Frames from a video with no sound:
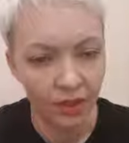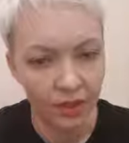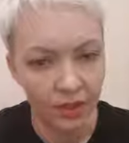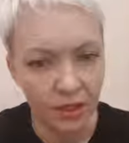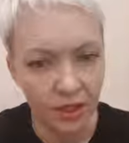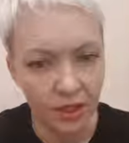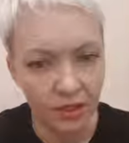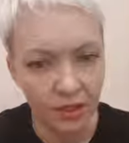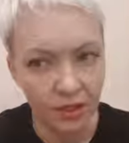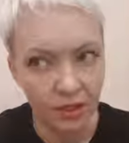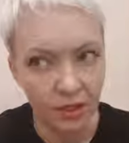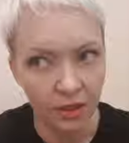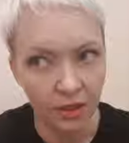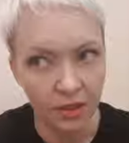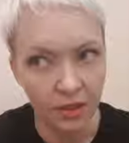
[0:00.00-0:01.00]
success
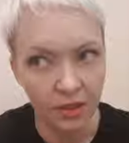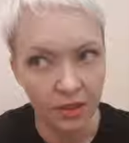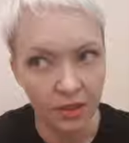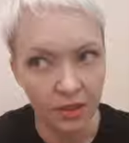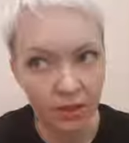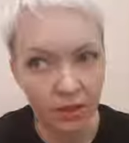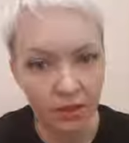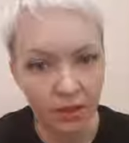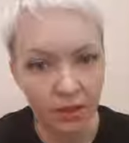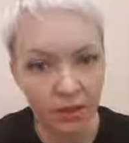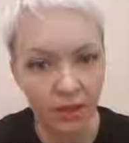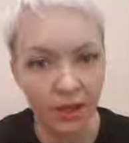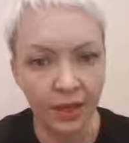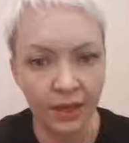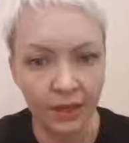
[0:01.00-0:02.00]
is
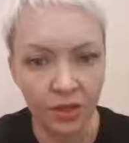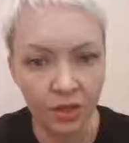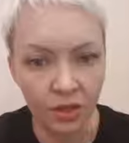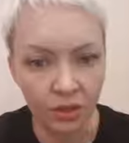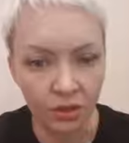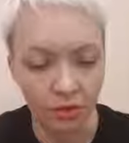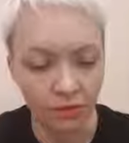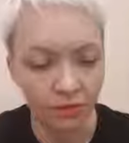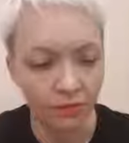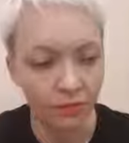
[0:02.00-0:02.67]
an action,